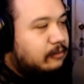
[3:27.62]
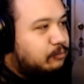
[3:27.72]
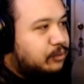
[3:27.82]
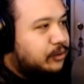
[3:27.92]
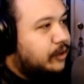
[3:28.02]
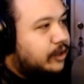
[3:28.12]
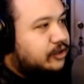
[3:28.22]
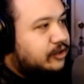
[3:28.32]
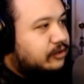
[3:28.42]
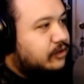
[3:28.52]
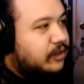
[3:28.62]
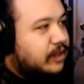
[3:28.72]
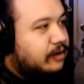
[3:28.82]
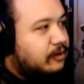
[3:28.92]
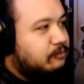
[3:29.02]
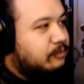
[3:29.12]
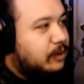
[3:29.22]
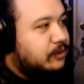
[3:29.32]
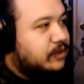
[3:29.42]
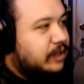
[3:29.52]
Prudish, so they don't
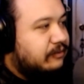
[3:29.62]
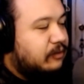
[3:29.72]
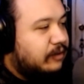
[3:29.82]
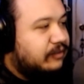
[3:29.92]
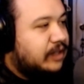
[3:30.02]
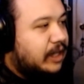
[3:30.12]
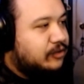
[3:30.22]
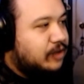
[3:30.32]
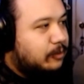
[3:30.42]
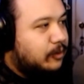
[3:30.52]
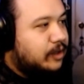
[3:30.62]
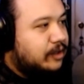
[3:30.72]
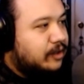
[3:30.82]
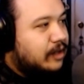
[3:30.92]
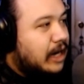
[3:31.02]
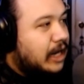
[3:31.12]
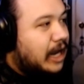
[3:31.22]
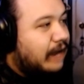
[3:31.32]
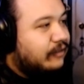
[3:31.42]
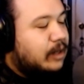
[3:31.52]
post or even like straight porn either.
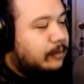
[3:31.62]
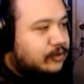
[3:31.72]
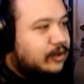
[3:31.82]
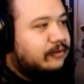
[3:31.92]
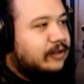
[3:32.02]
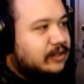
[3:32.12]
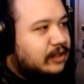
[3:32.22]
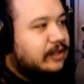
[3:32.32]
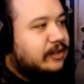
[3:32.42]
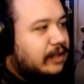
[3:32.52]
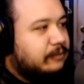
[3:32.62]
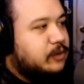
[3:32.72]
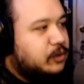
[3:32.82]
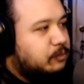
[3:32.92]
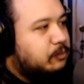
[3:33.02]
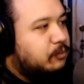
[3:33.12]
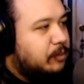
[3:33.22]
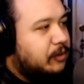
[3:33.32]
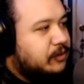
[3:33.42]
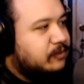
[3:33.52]
I have a couple of straight friends on there that do
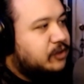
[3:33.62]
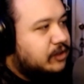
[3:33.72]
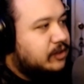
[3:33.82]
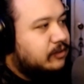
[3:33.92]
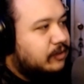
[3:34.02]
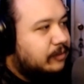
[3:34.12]
repost some shit too.